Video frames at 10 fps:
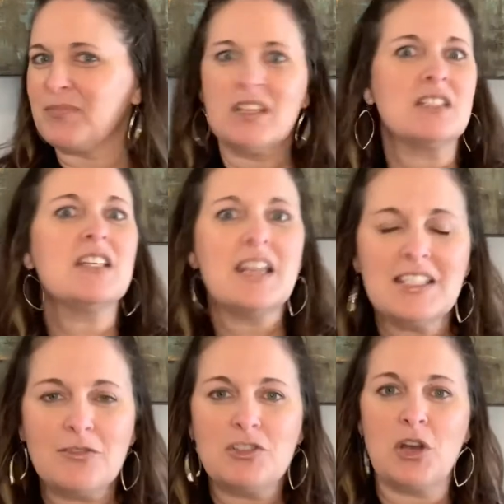
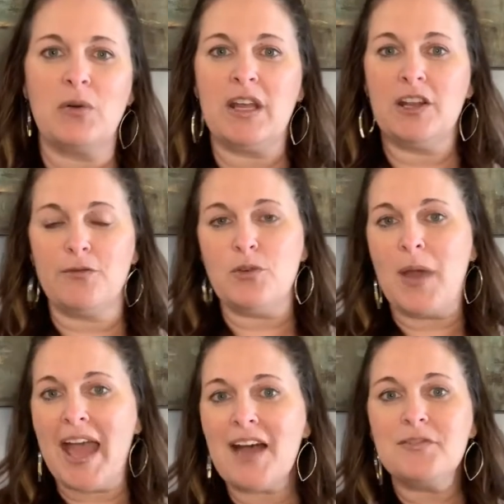Studies have shown it. If you
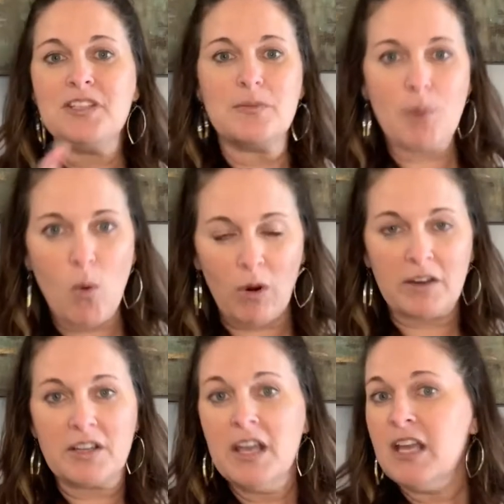have
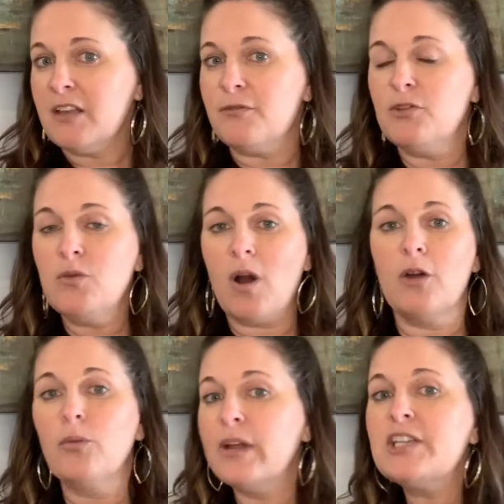support, if you
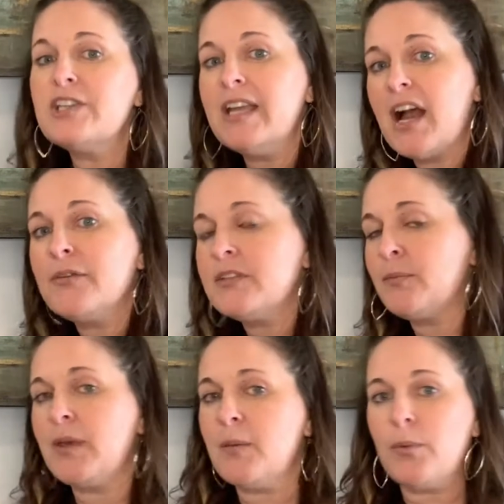are reaching out to
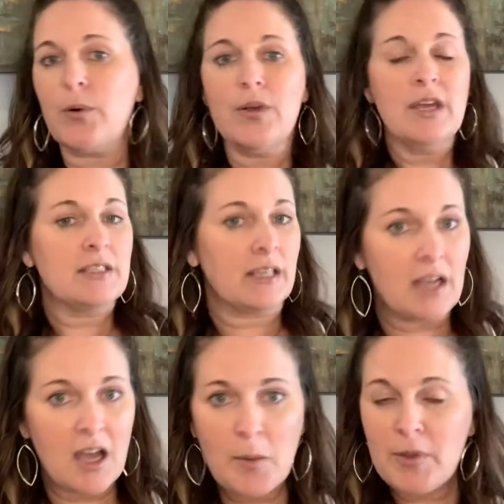people to
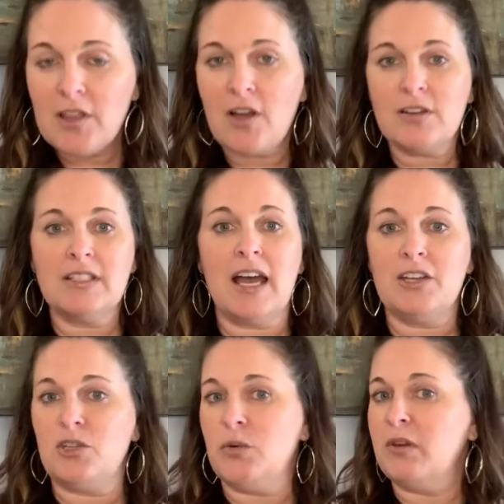come
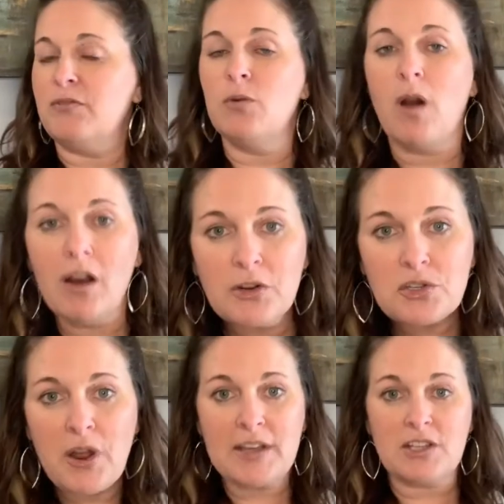alongside you, if you aren't
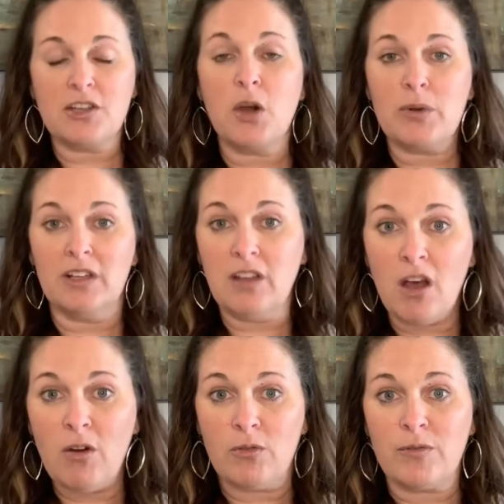trying to go it
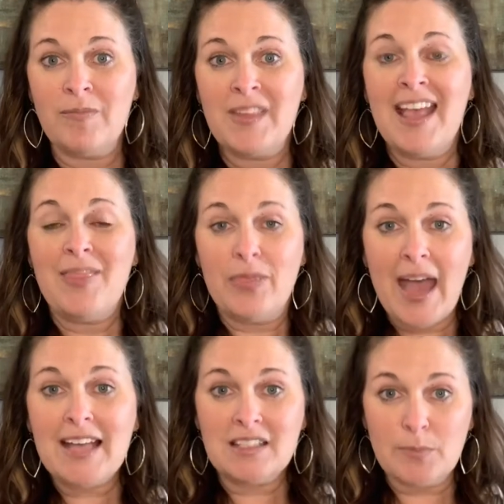alone,
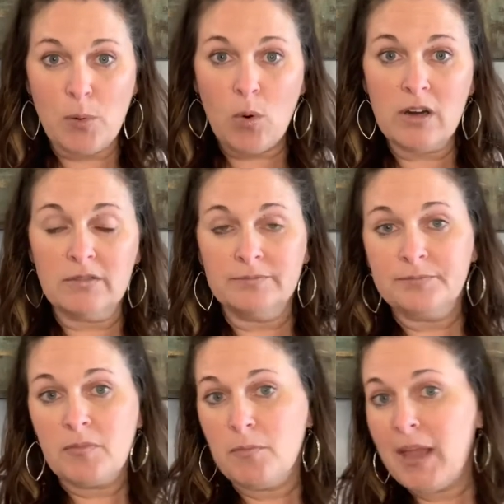that support
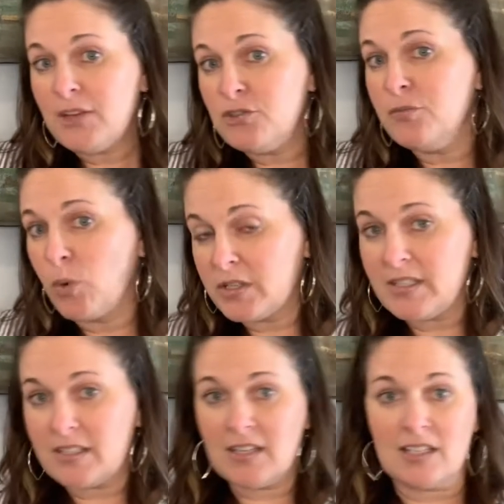makes you more
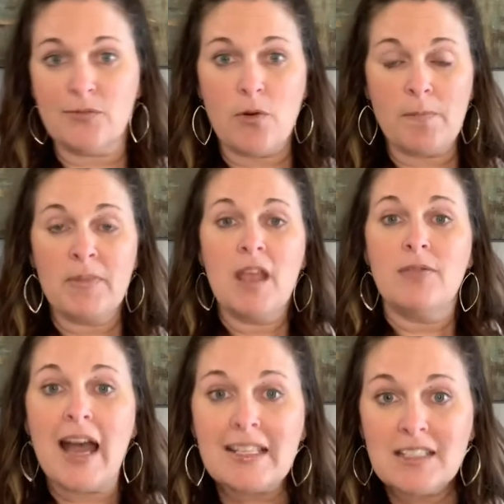successful.
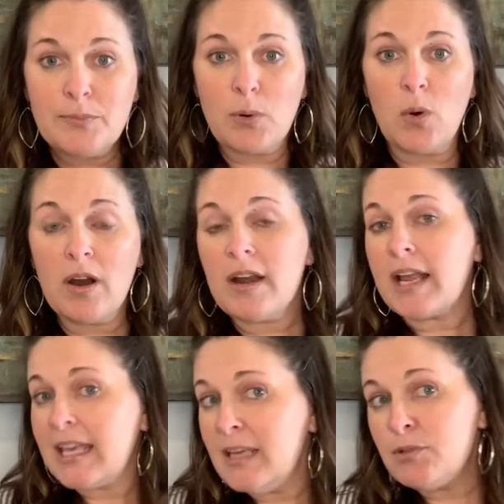That
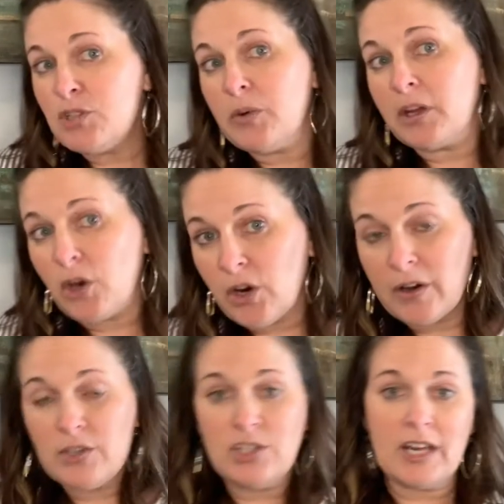support keeps you
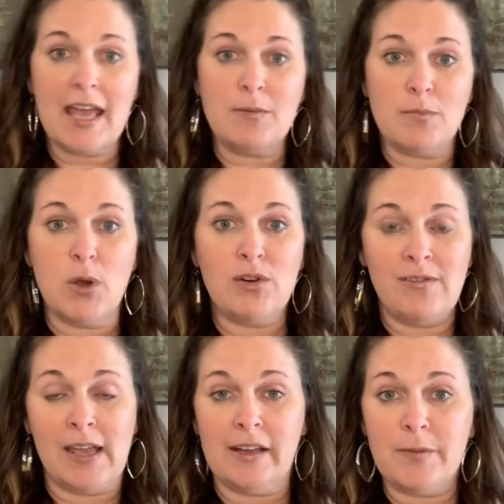encouraged and
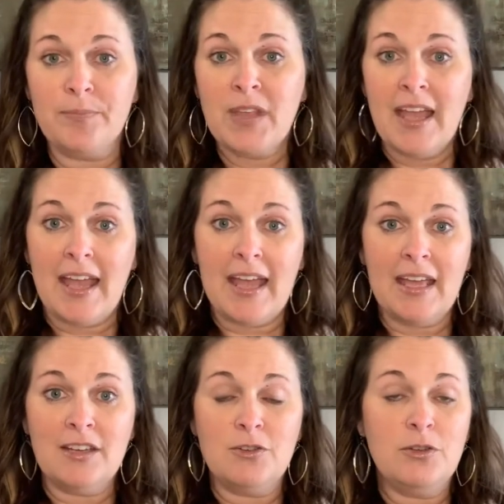motivated.
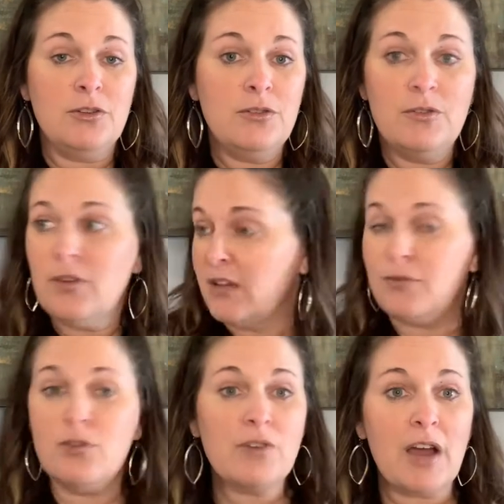And
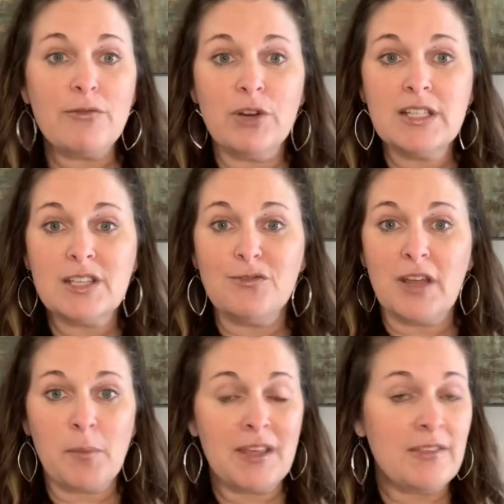if you've got friends and
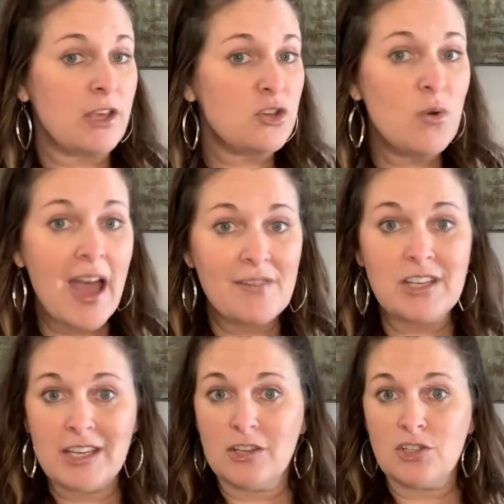family that you
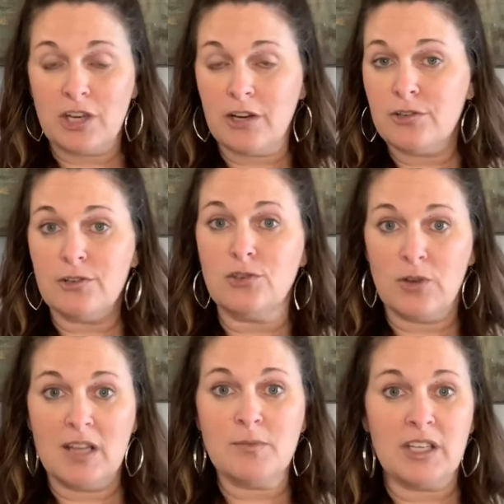haven't yet shared your
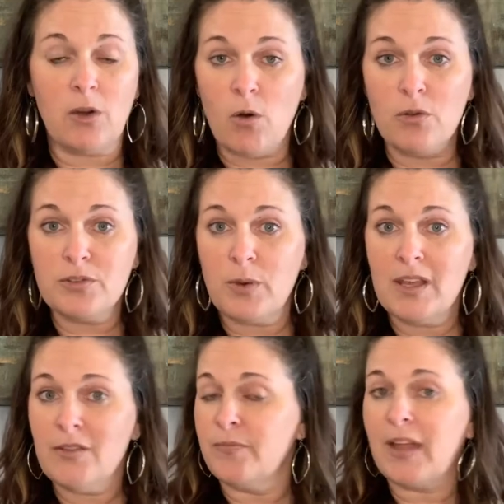dreams and goals
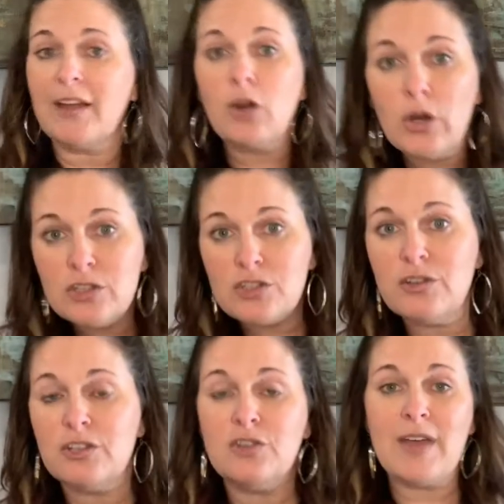with, I encourage you
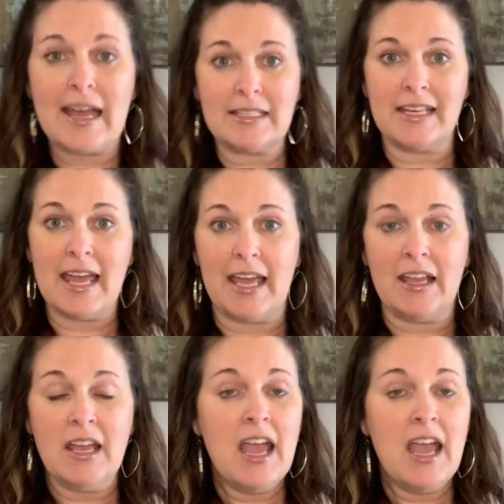to do that today.